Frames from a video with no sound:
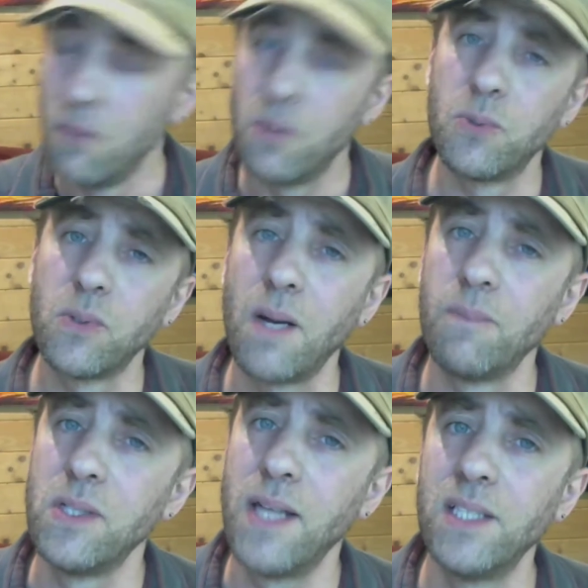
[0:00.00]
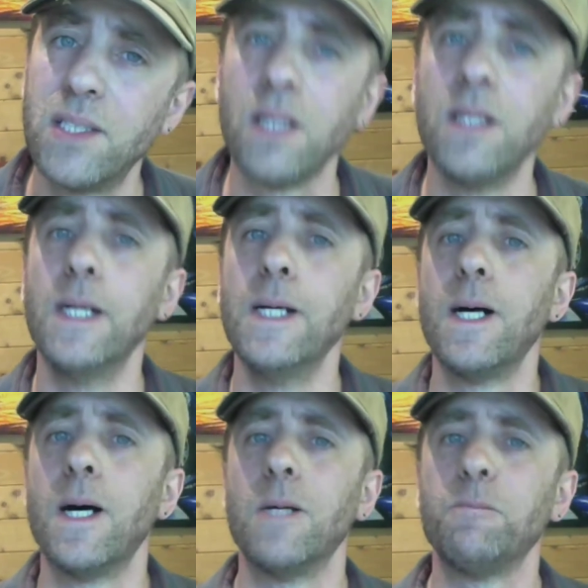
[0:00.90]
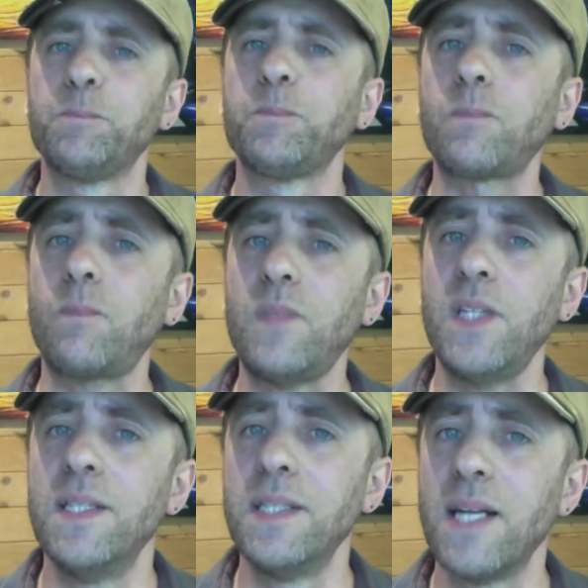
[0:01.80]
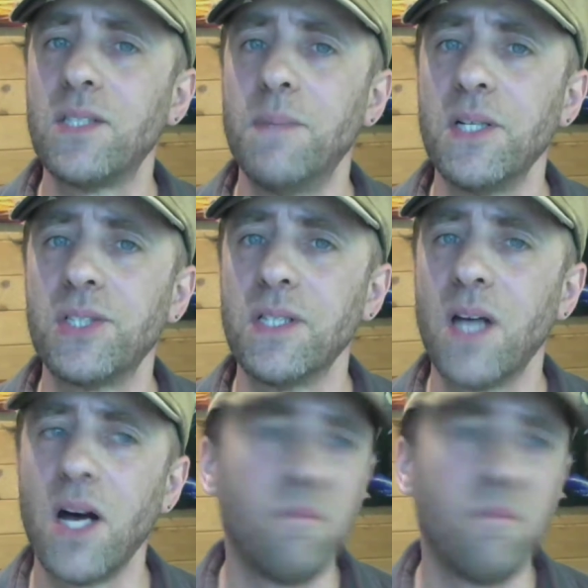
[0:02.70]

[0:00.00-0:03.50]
which we'll come to later in the exhibition.